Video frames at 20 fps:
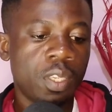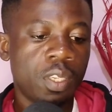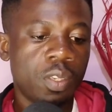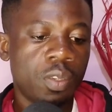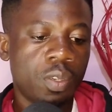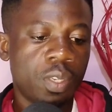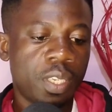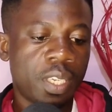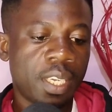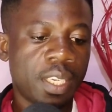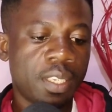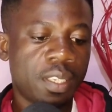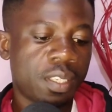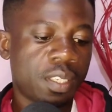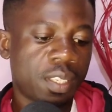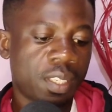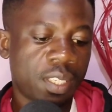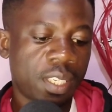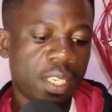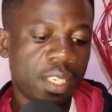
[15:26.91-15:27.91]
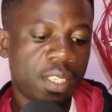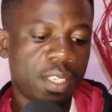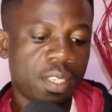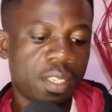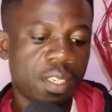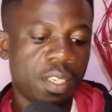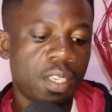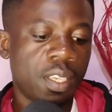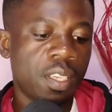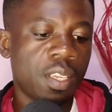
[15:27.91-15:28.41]
you just set
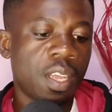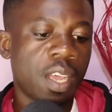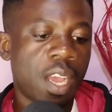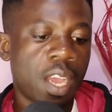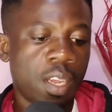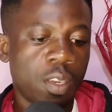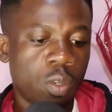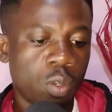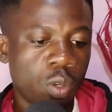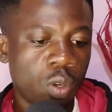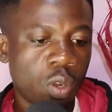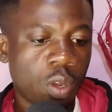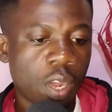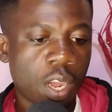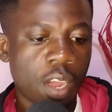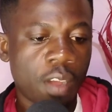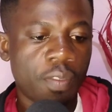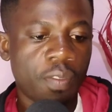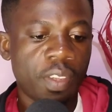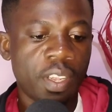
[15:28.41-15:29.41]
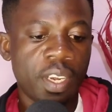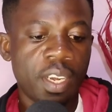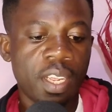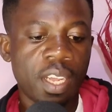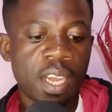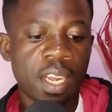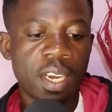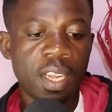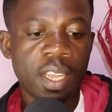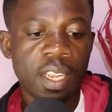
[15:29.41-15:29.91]
I do not have any
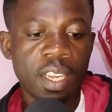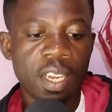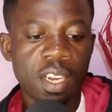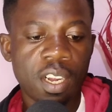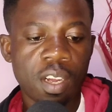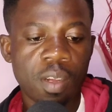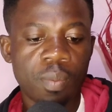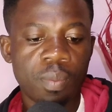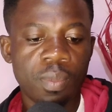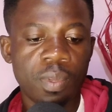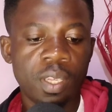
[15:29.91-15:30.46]
other income,